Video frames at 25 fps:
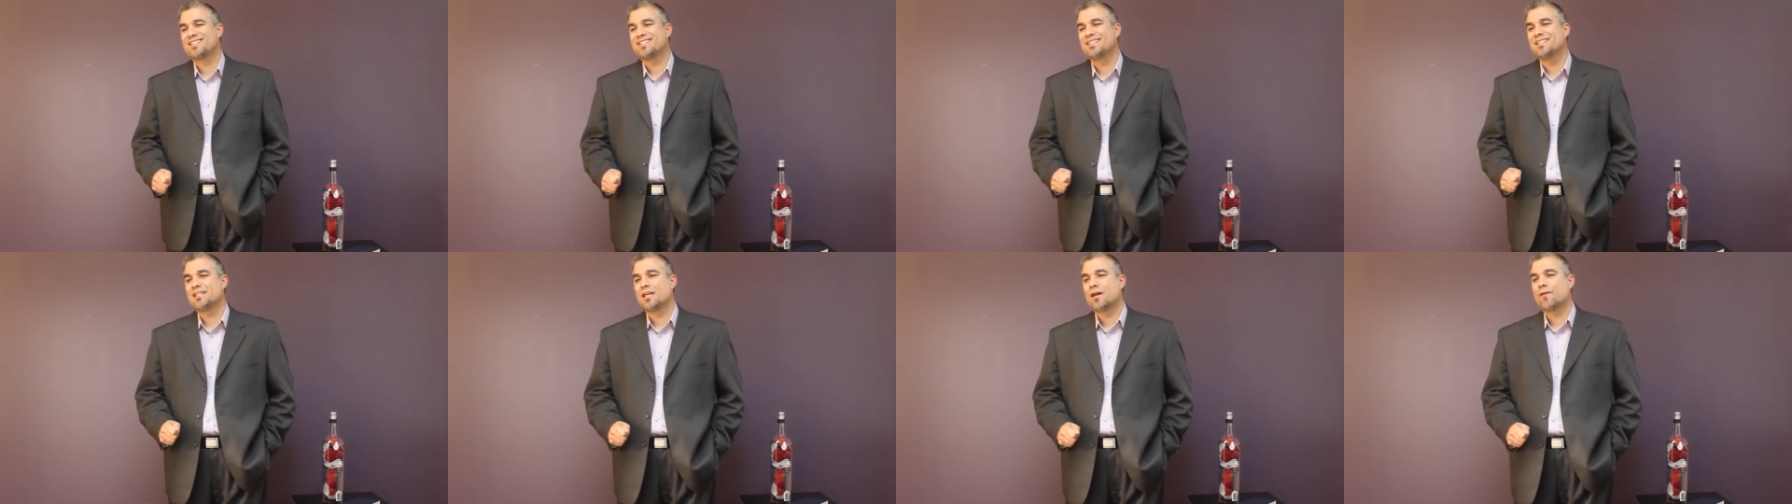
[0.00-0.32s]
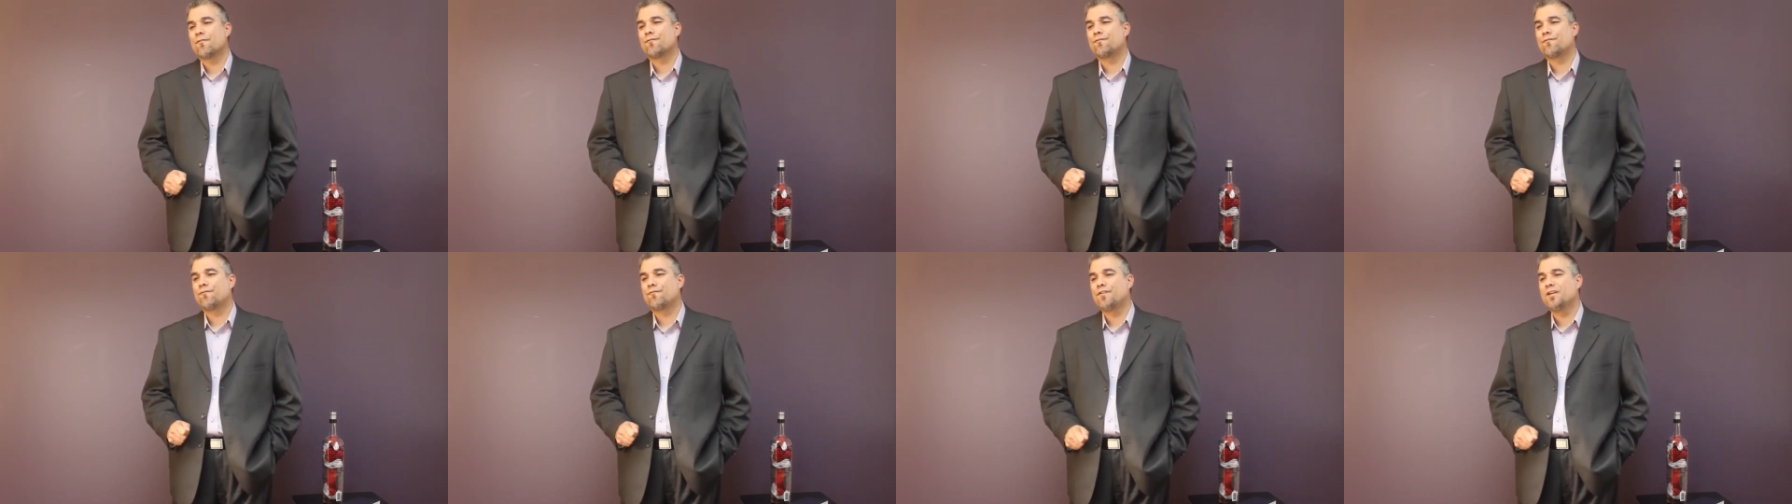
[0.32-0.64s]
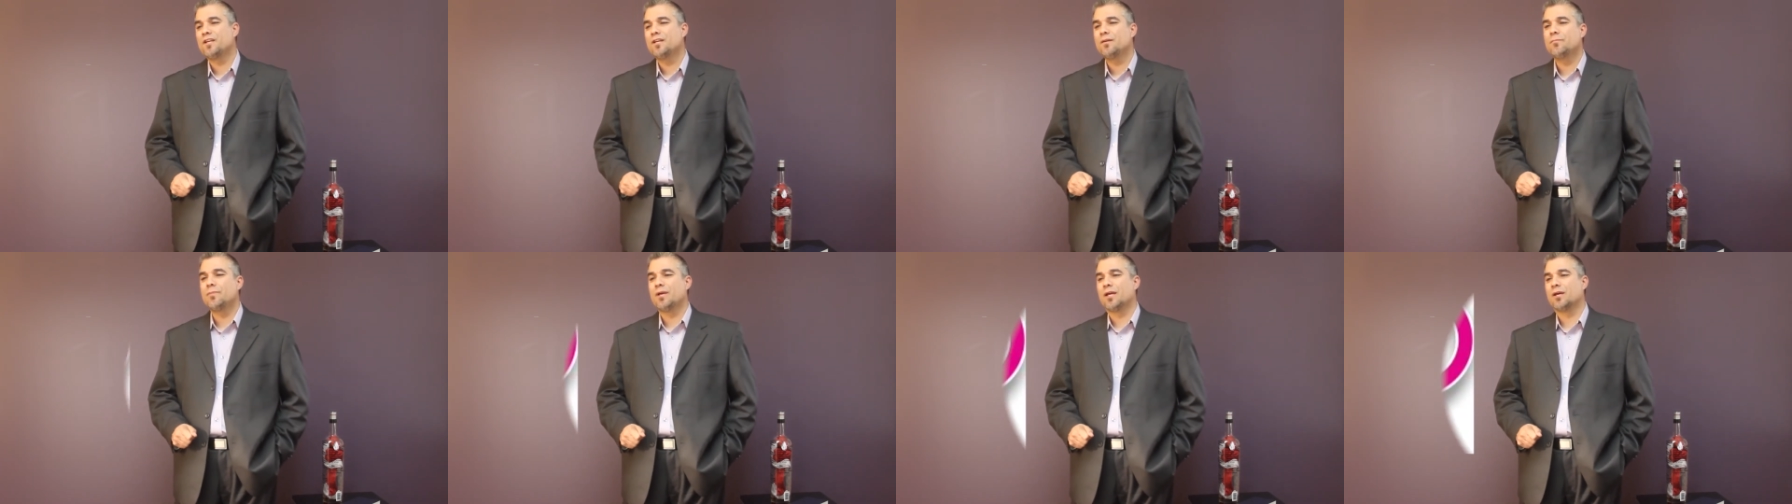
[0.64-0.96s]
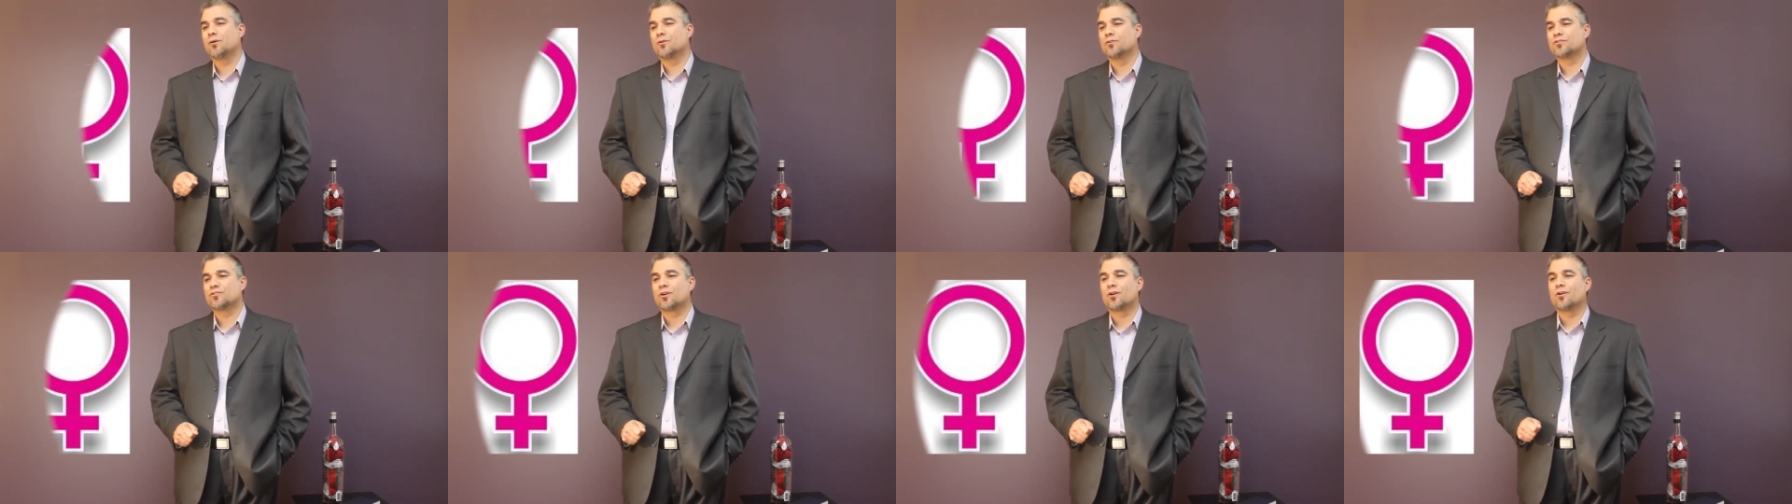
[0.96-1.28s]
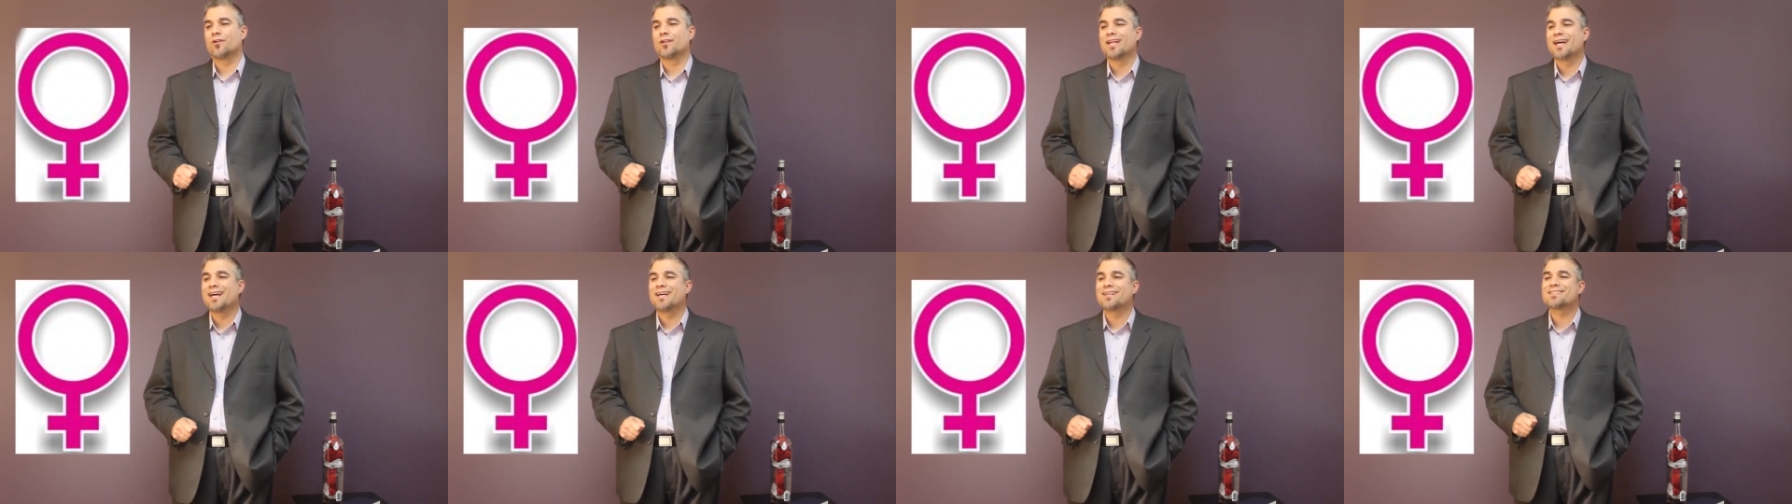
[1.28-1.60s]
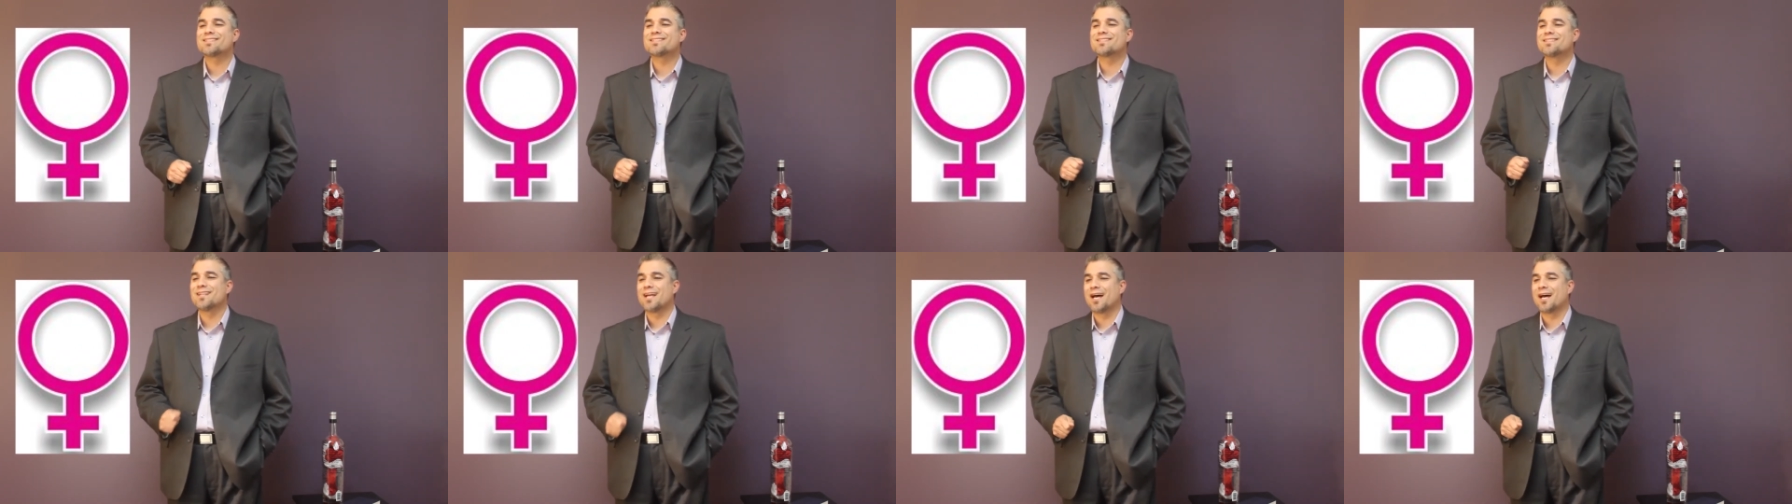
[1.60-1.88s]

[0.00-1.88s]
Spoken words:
see that females are less